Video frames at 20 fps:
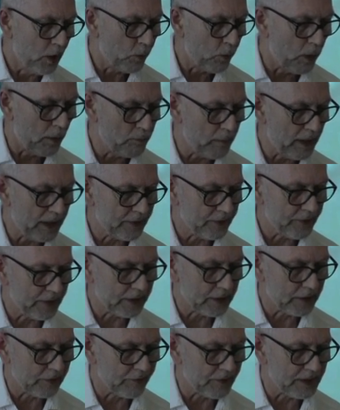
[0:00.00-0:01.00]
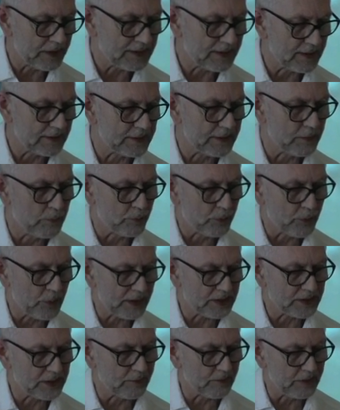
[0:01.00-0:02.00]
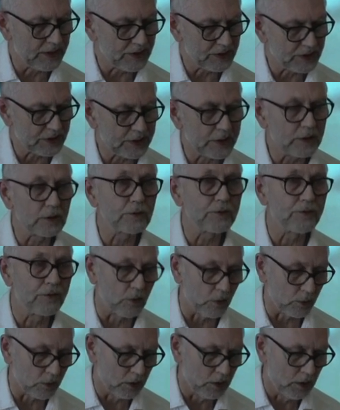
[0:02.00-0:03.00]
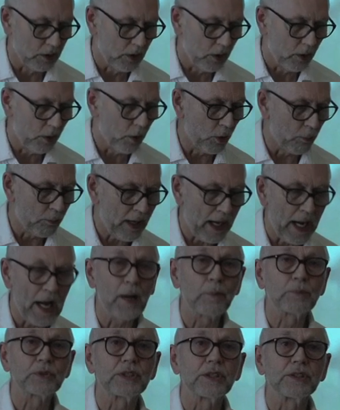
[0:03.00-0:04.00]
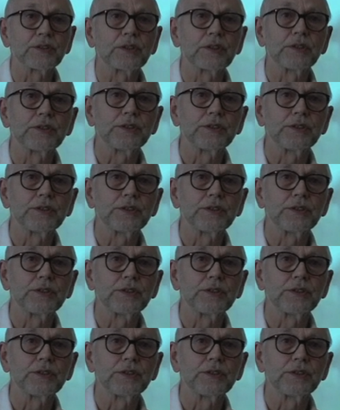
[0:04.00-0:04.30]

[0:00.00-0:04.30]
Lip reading: One may think of this as impressively skillful, or perhaps as